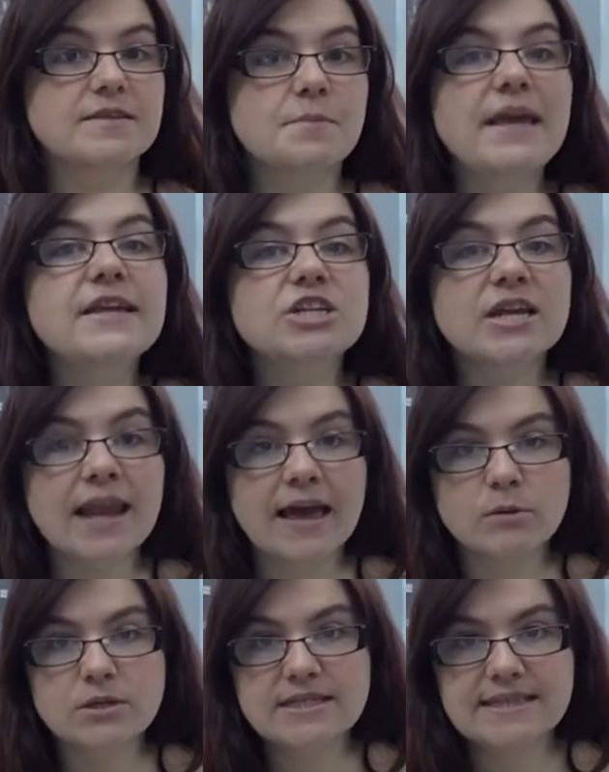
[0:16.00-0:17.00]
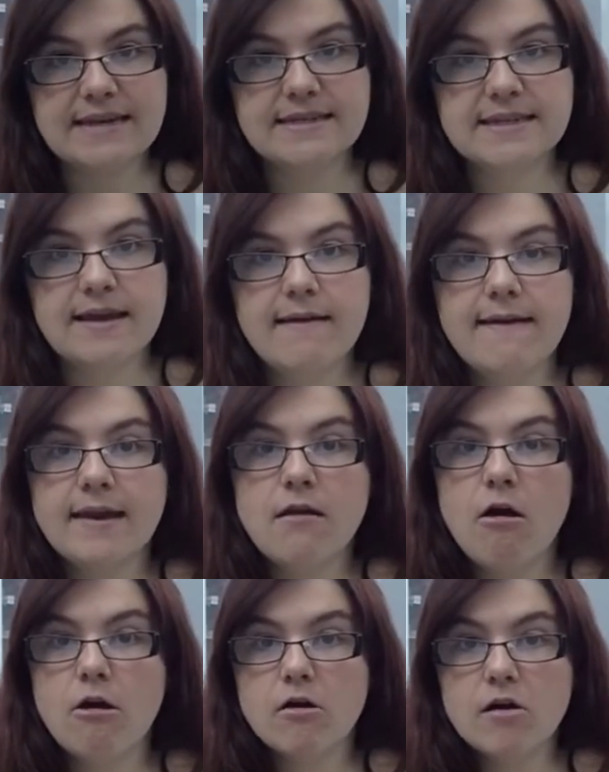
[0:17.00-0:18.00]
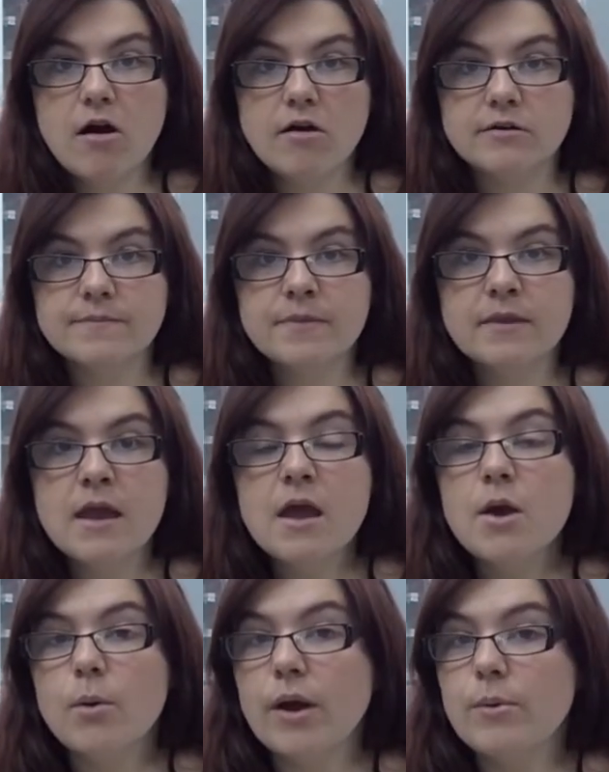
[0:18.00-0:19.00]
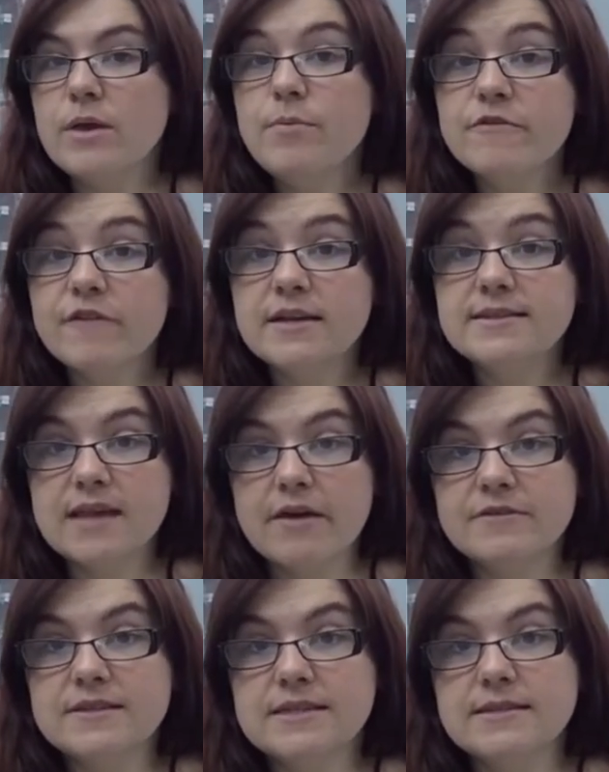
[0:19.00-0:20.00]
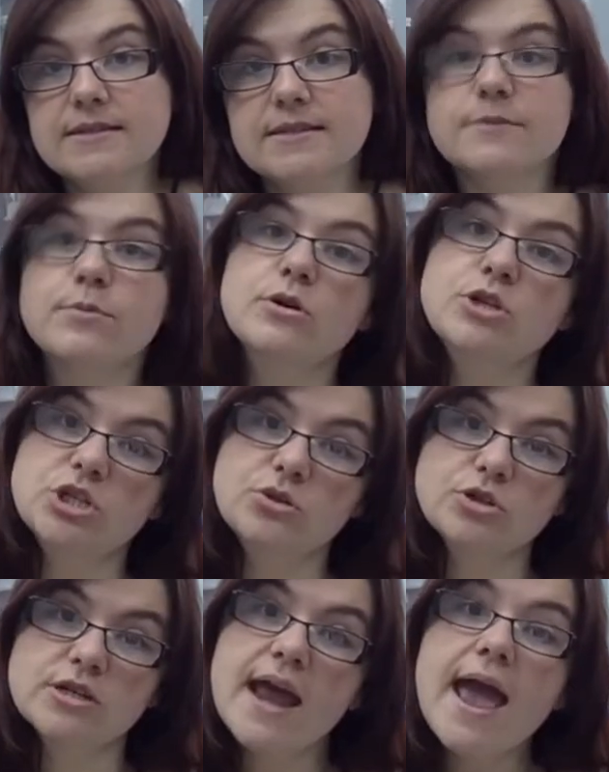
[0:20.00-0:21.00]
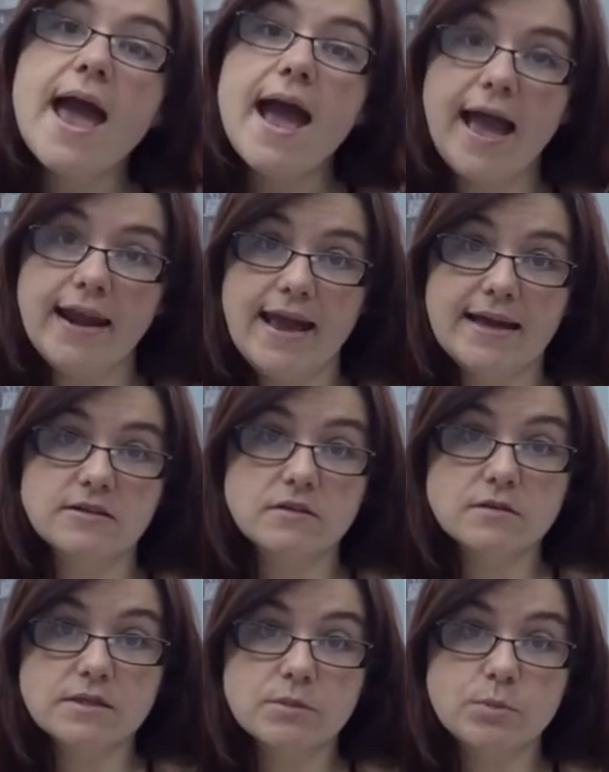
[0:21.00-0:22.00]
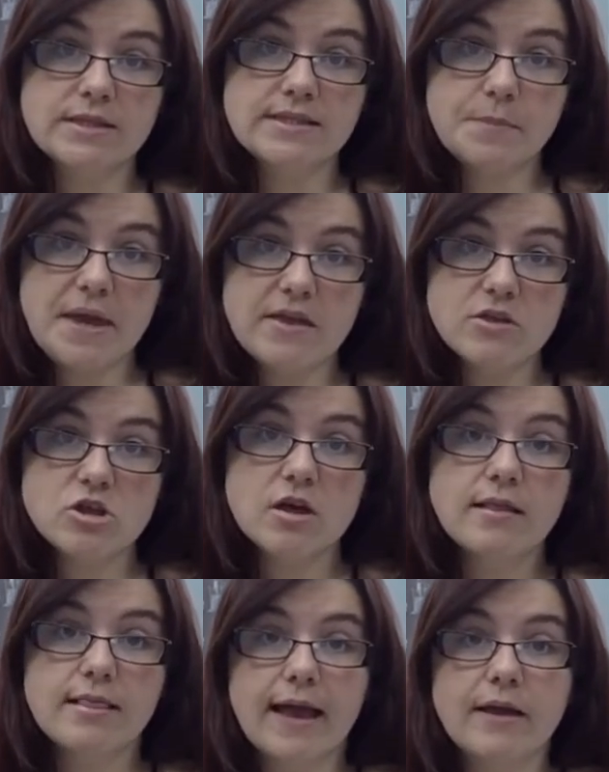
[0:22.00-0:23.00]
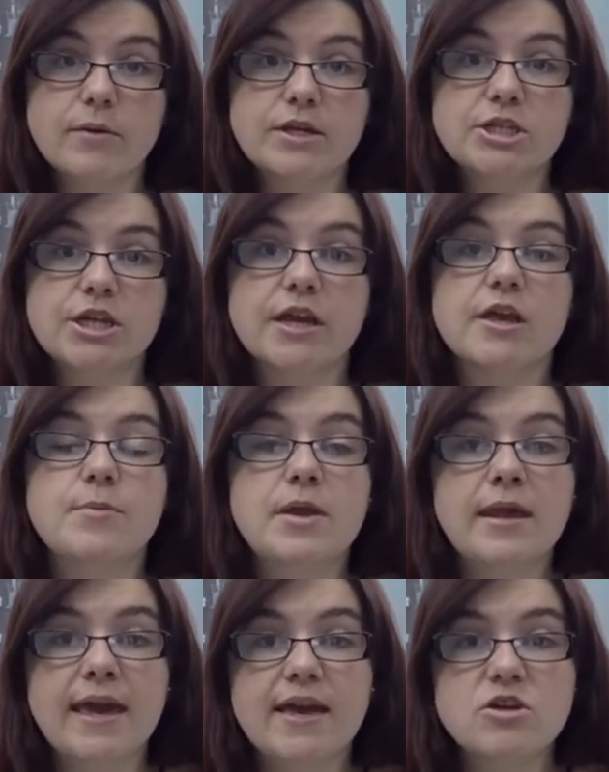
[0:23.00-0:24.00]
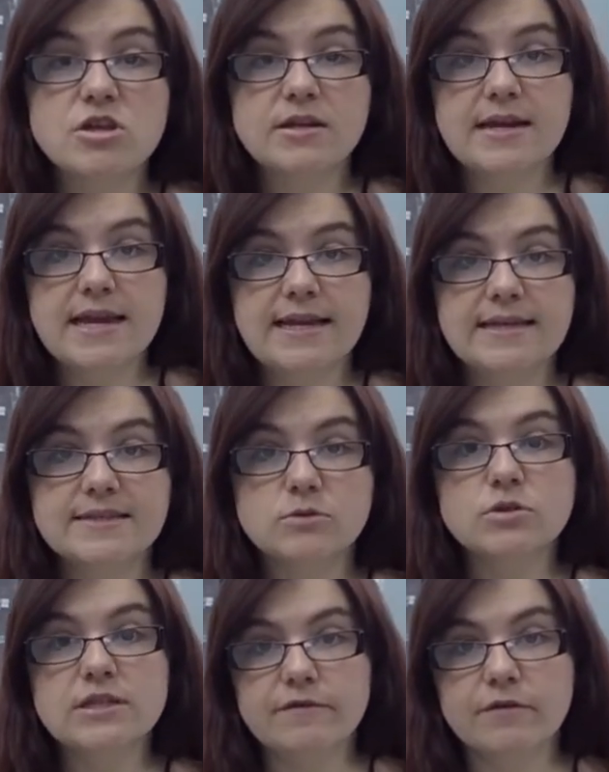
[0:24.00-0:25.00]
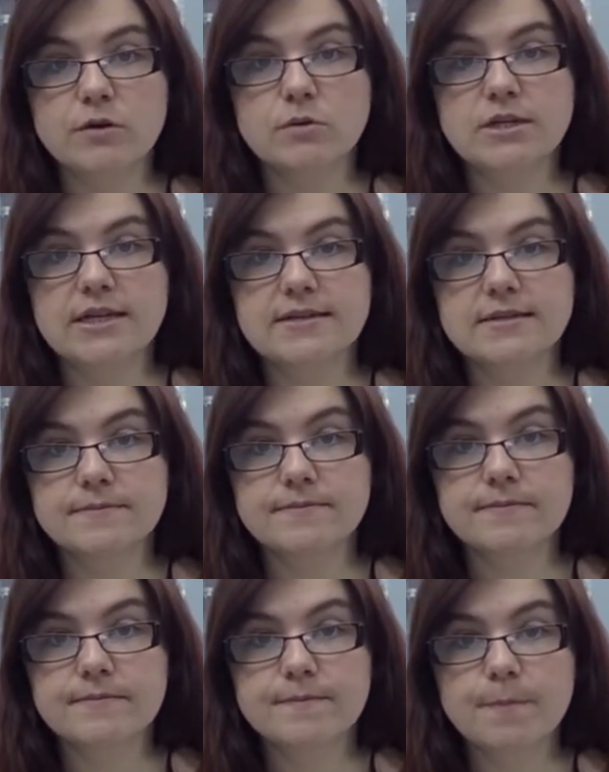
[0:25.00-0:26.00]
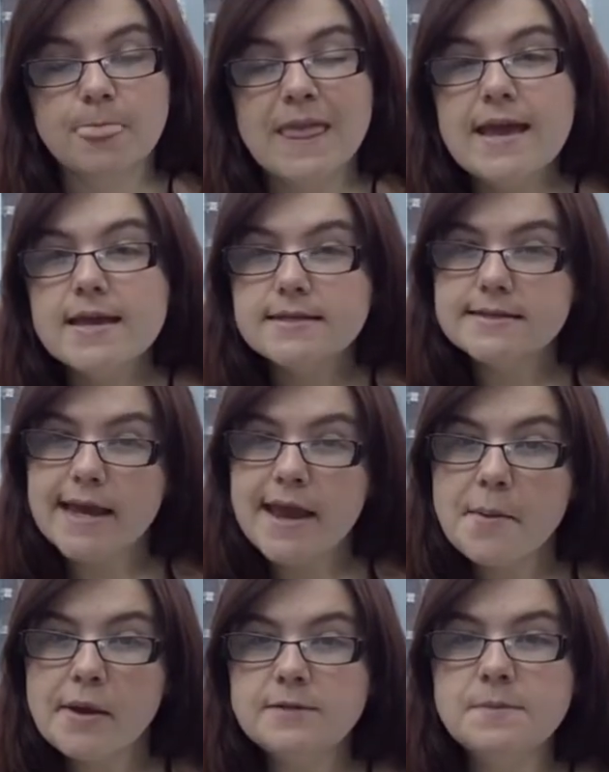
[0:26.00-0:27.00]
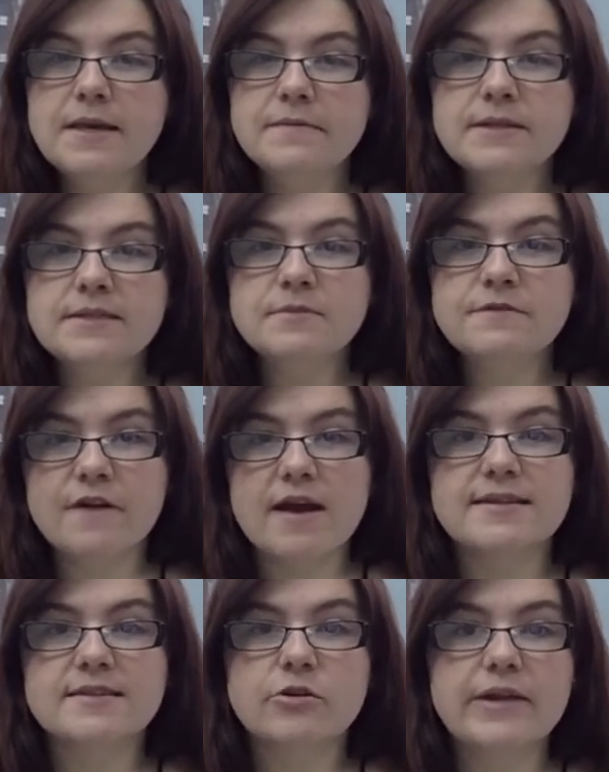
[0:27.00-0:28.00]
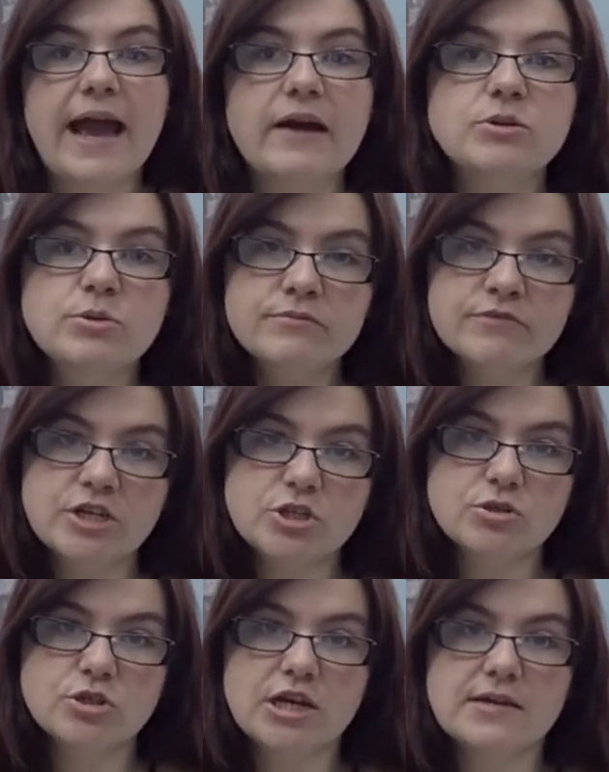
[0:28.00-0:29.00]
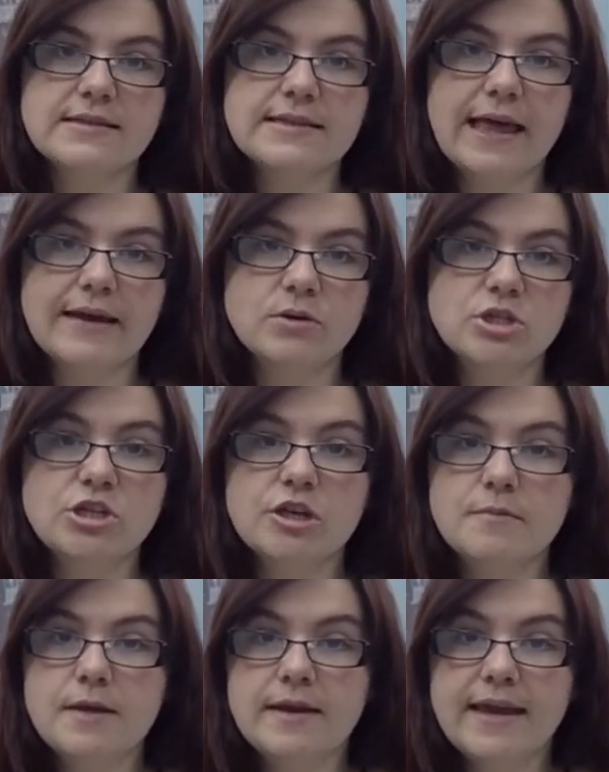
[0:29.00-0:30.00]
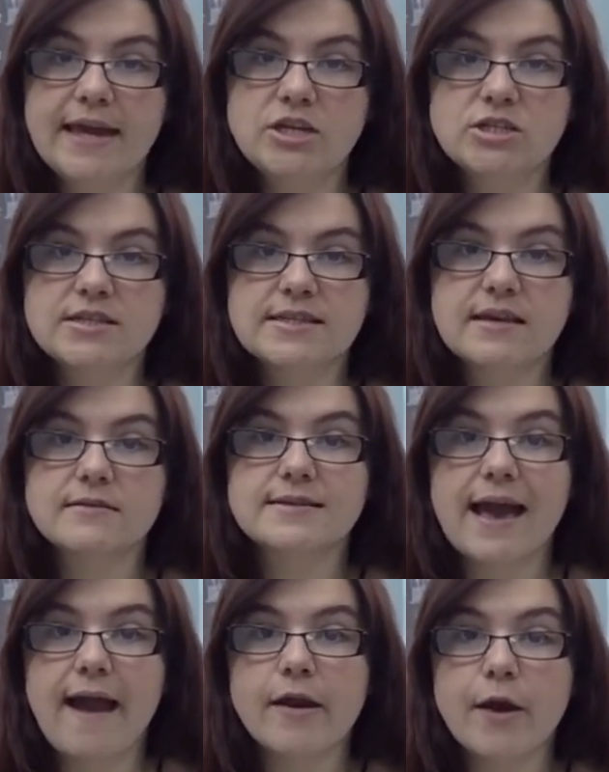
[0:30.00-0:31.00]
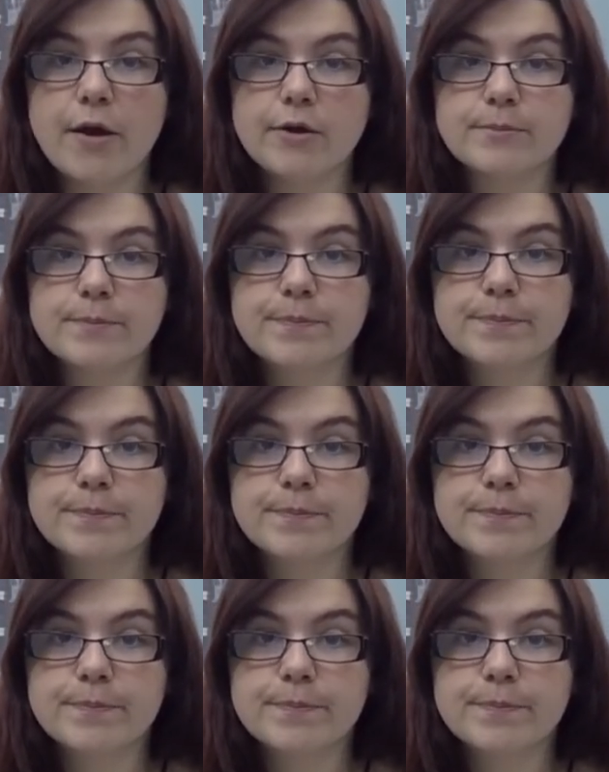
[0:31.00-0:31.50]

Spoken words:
Speech and Language Centre in Hong Kong, where we provide services to support children and adults with speech, language and communication needs or difficulties. Today I'm going to be giving some advice on how to enrich your child's language and communication skills at home.